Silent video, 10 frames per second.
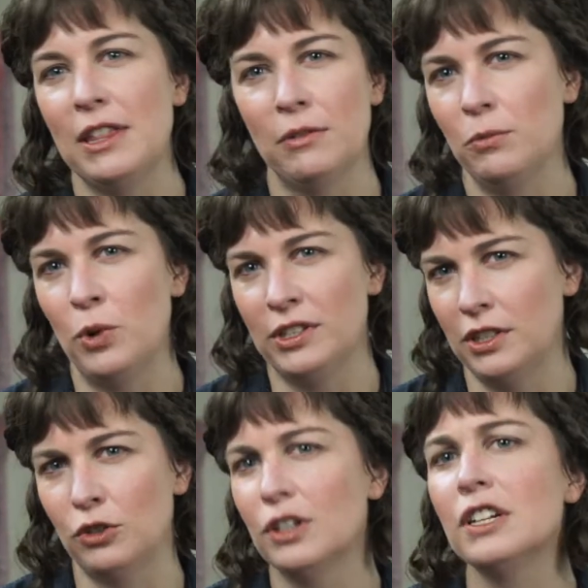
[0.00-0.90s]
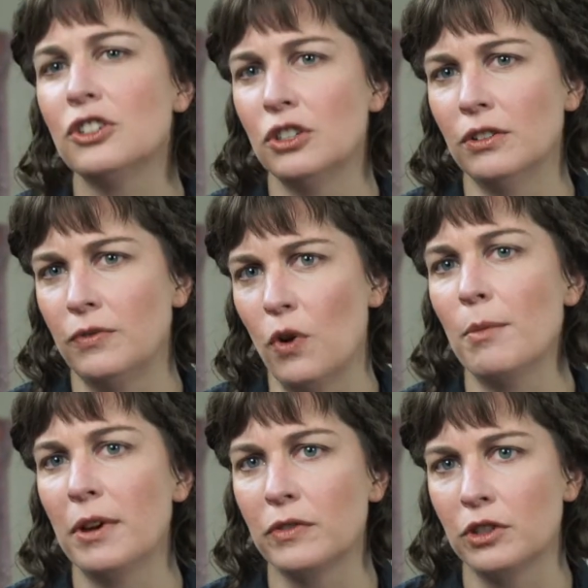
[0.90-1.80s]
what's a traditional form
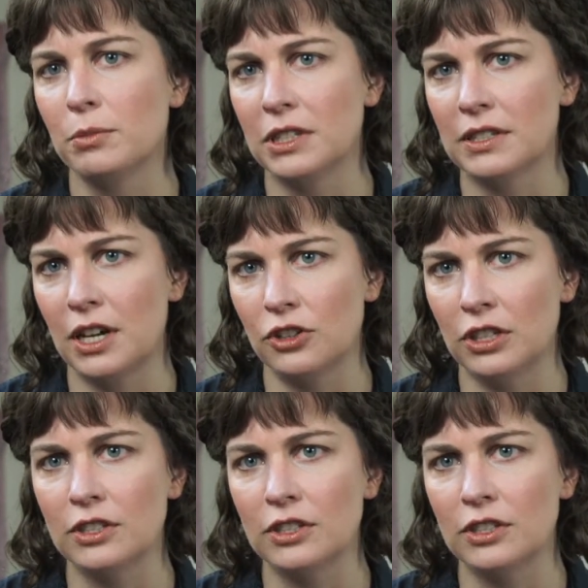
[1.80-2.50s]
of group discussion.